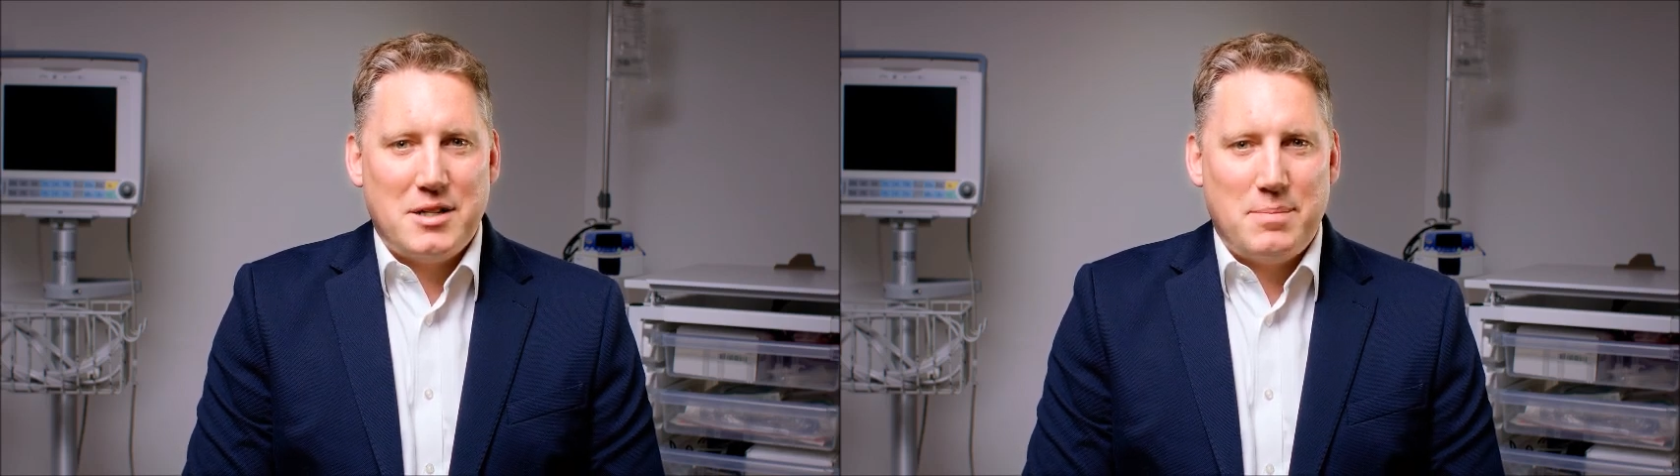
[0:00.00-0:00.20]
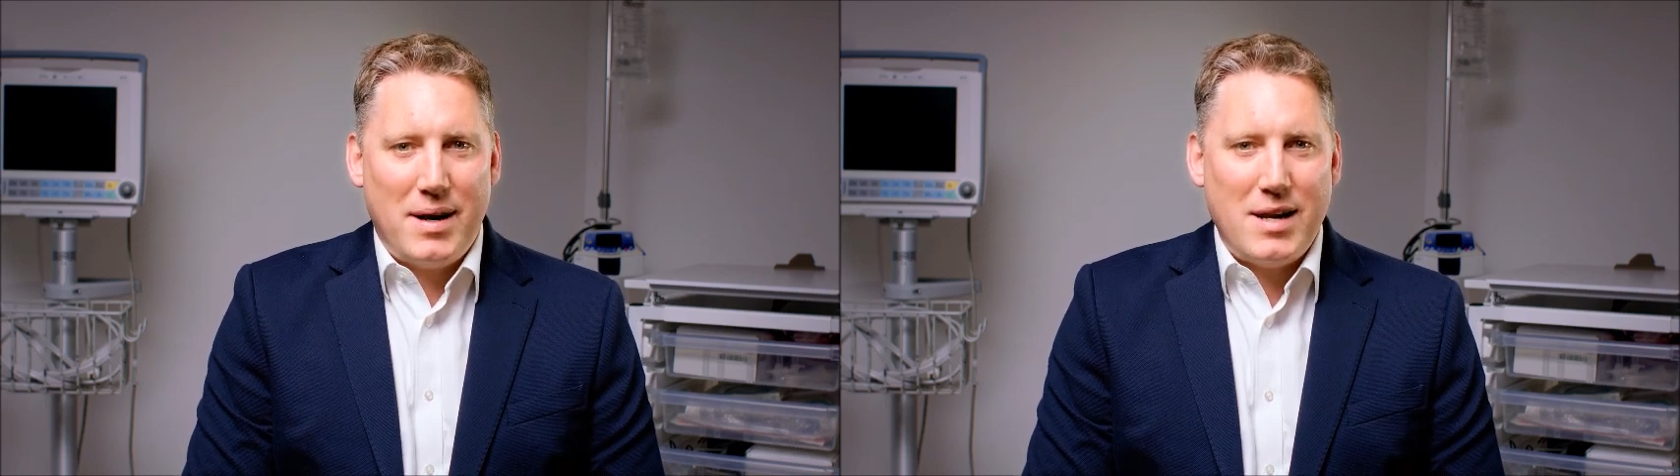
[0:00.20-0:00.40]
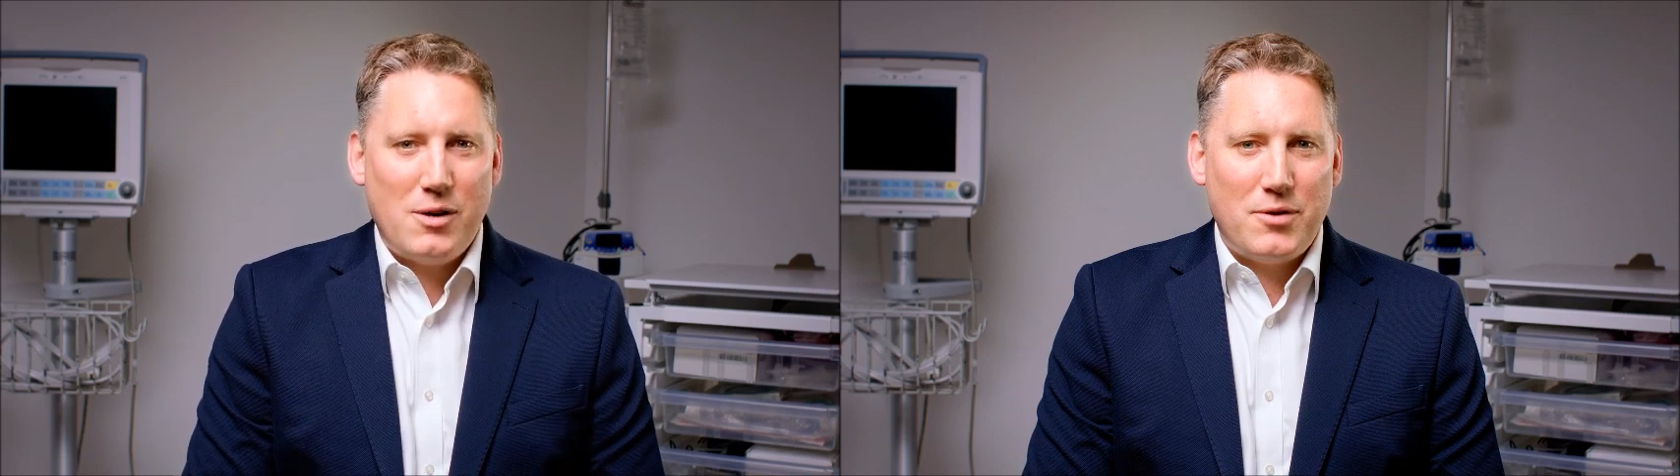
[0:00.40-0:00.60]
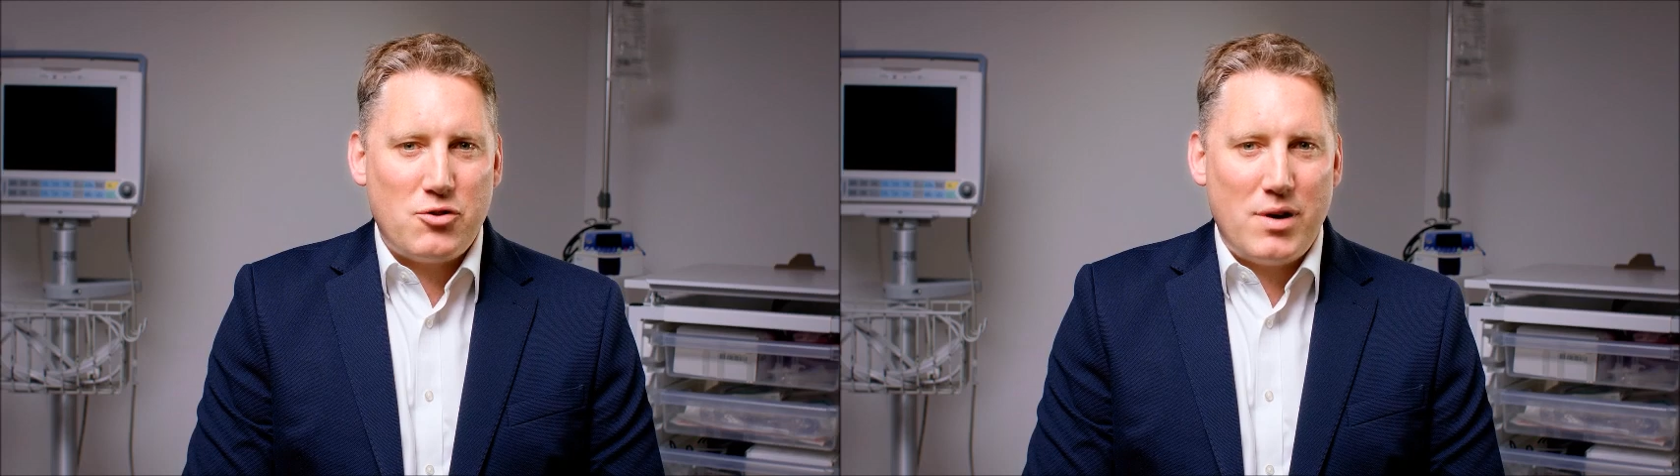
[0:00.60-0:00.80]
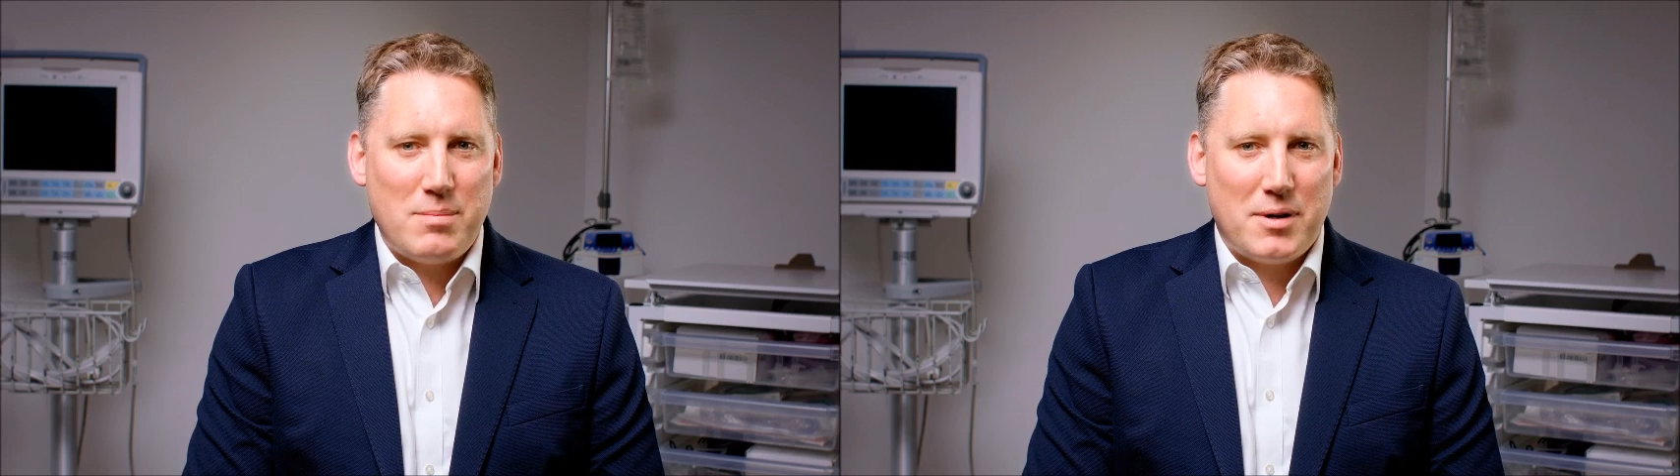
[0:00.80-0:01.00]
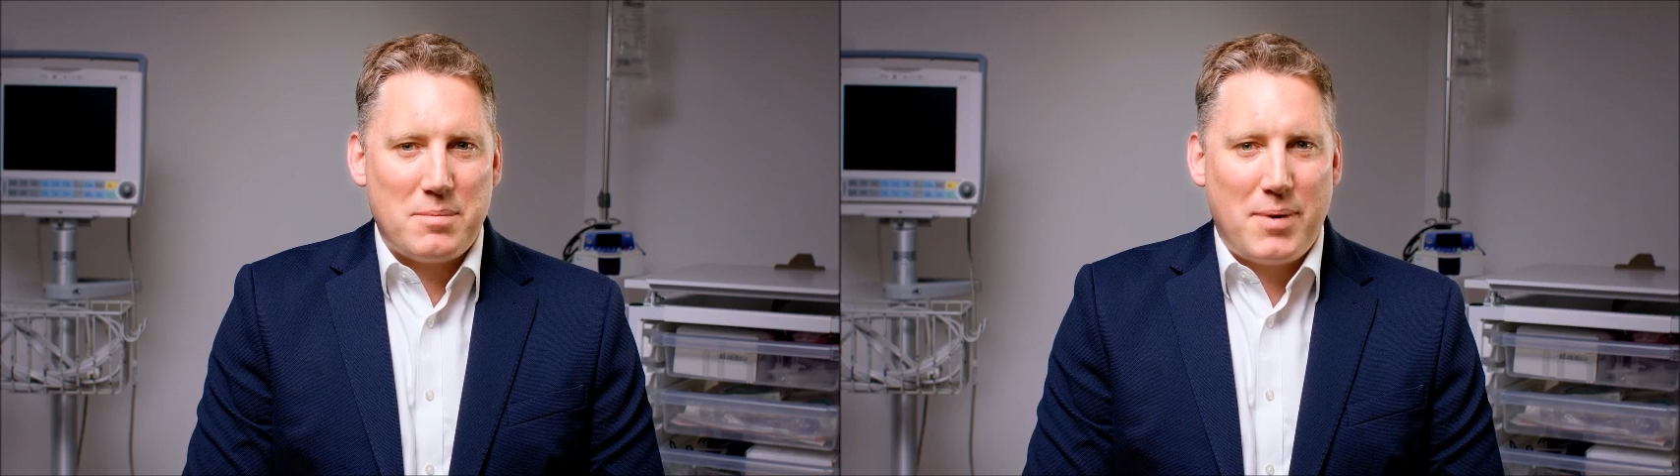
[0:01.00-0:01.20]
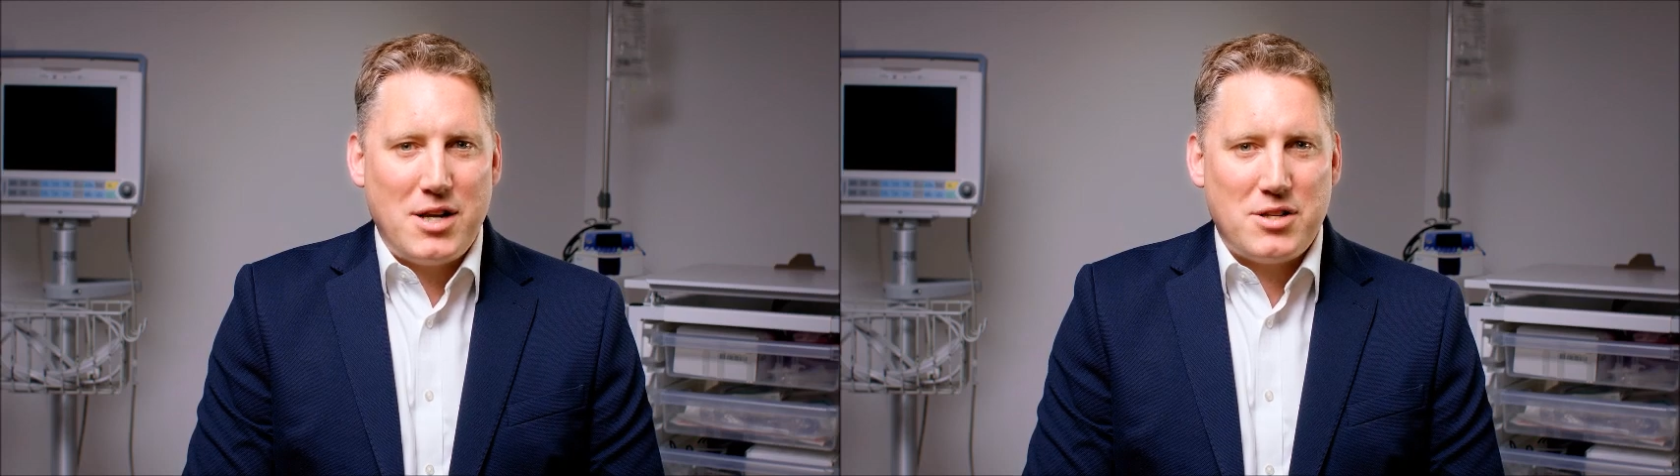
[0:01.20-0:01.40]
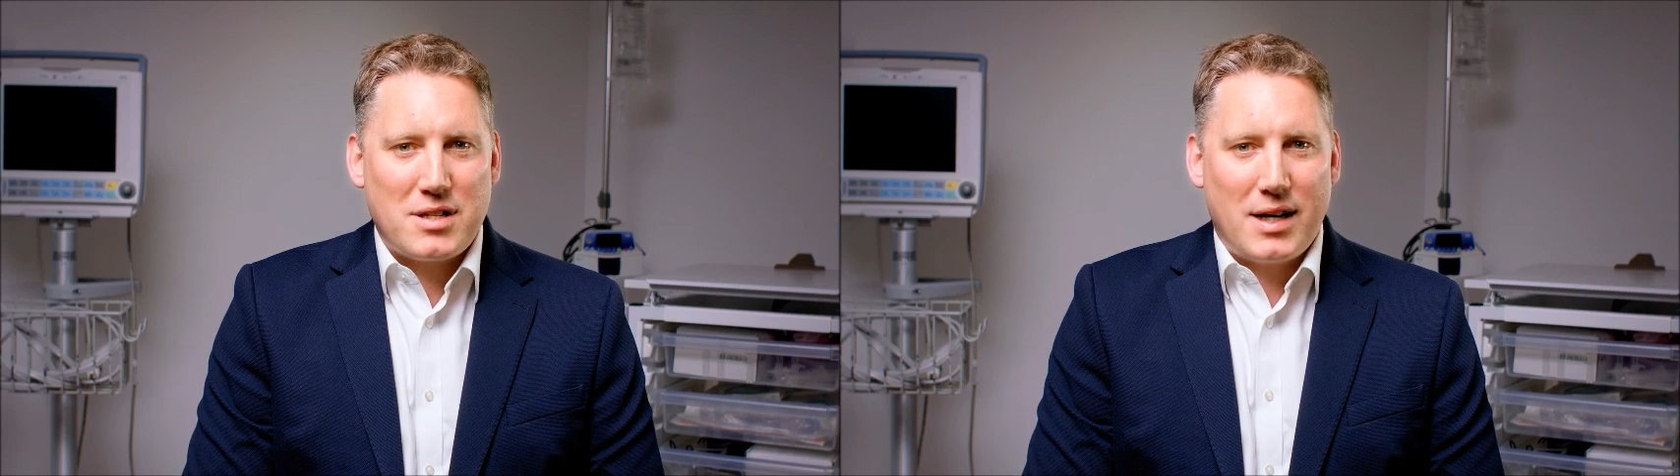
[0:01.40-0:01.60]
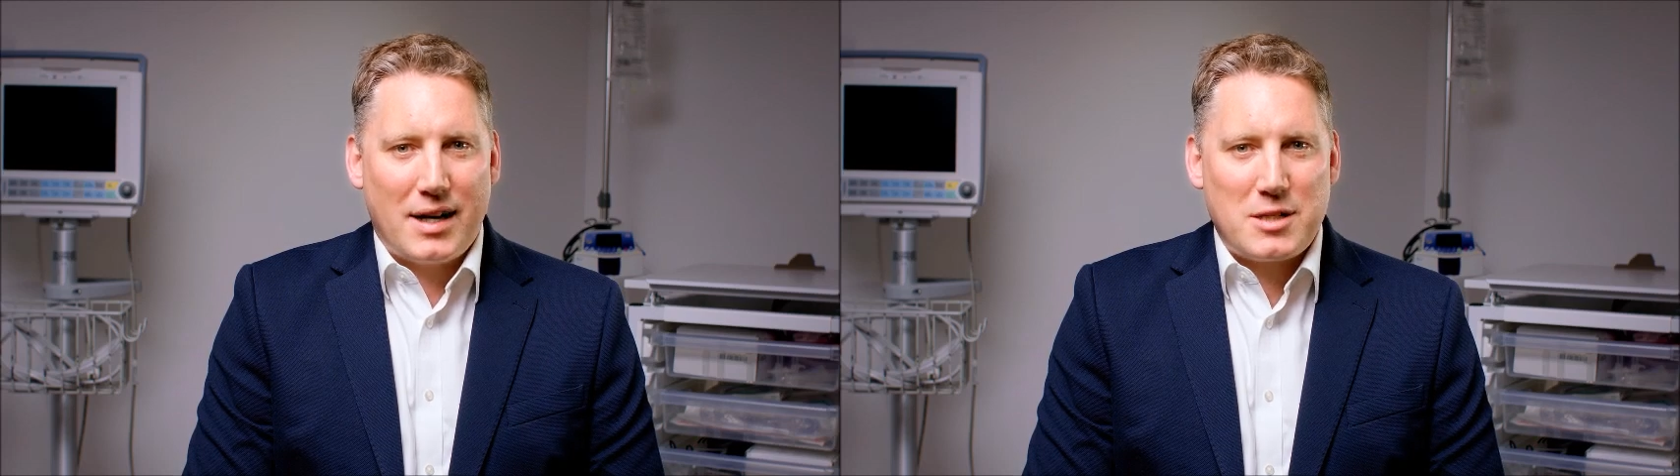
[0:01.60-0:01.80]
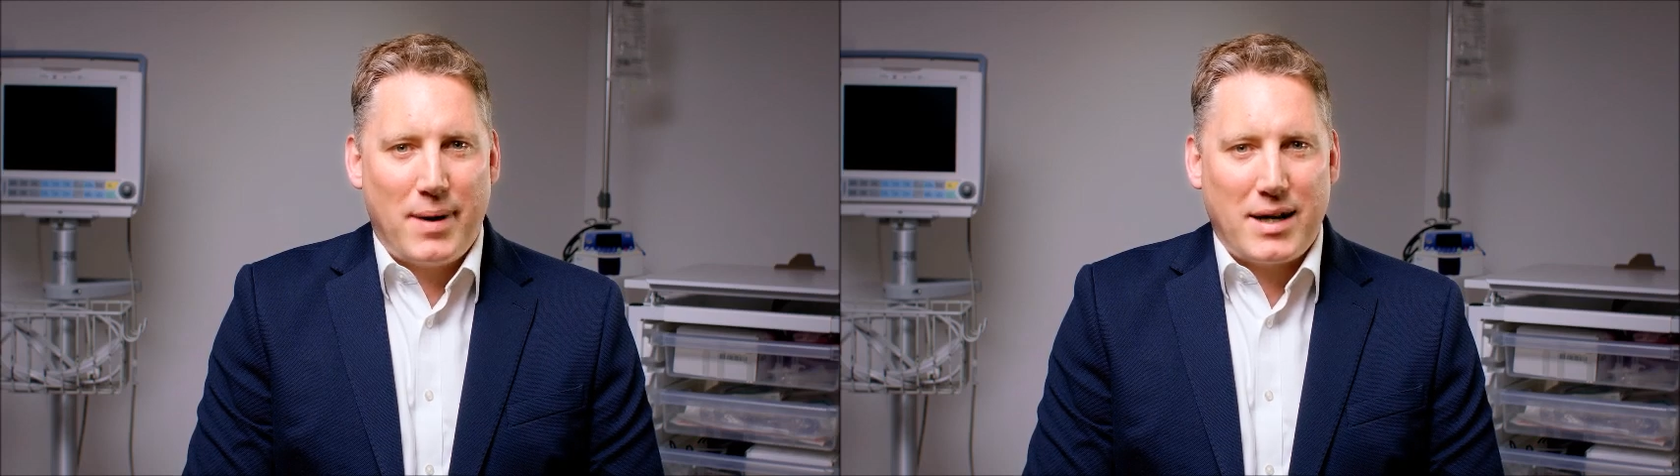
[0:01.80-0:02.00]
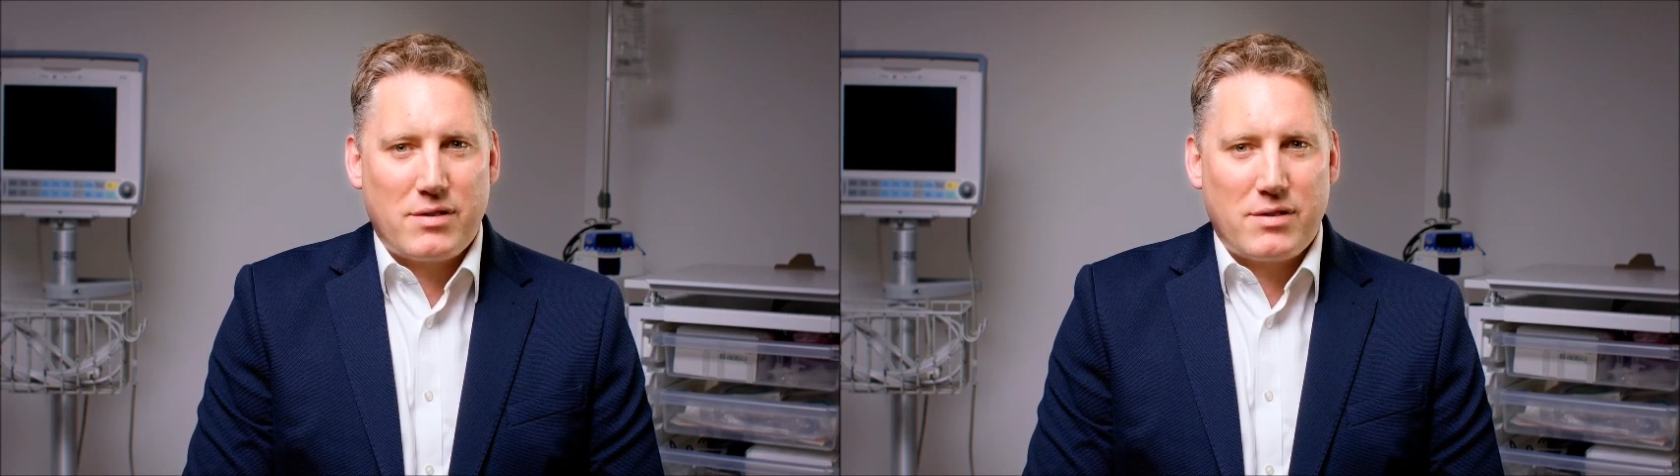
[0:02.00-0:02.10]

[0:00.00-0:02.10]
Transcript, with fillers: Depending on the treatment, patients can expect